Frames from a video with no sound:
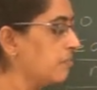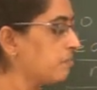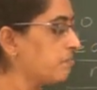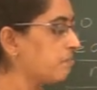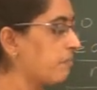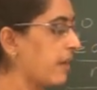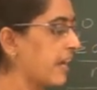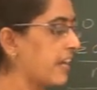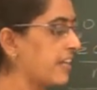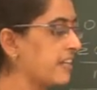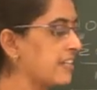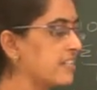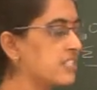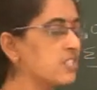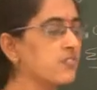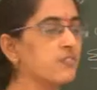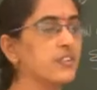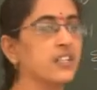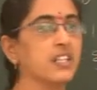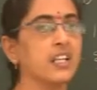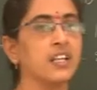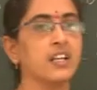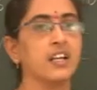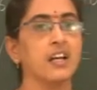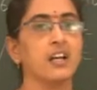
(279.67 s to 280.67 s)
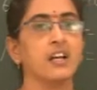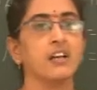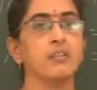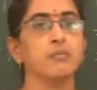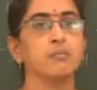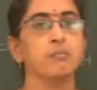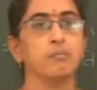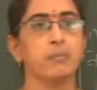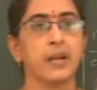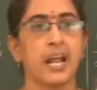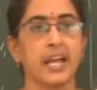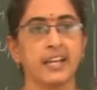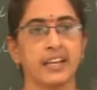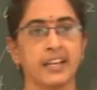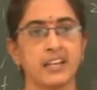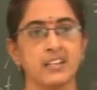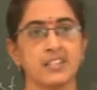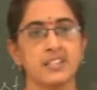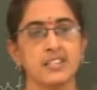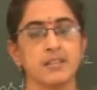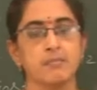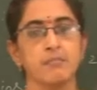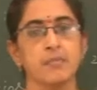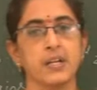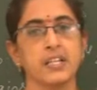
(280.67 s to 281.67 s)
minus within a bracket
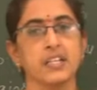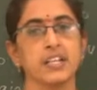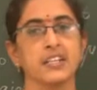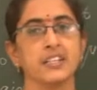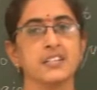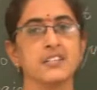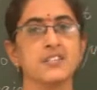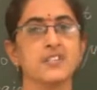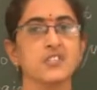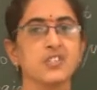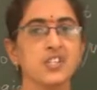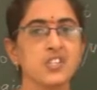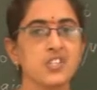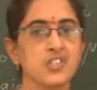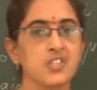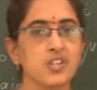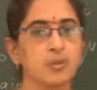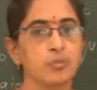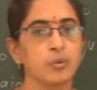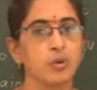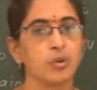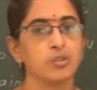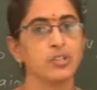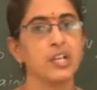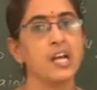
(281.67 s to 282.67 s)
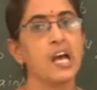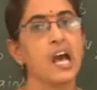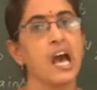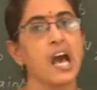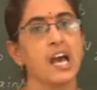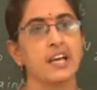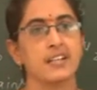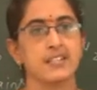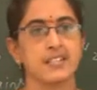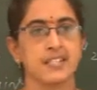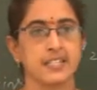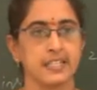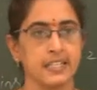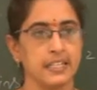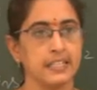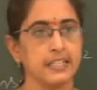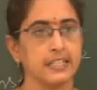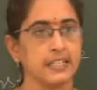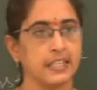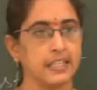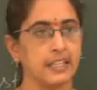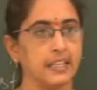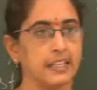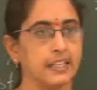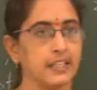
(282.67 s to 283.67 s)
symbol, that is just above the RCL
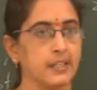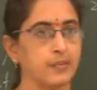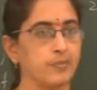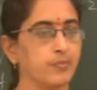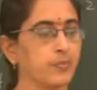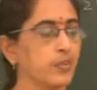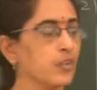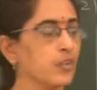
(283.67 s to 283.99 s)
key here.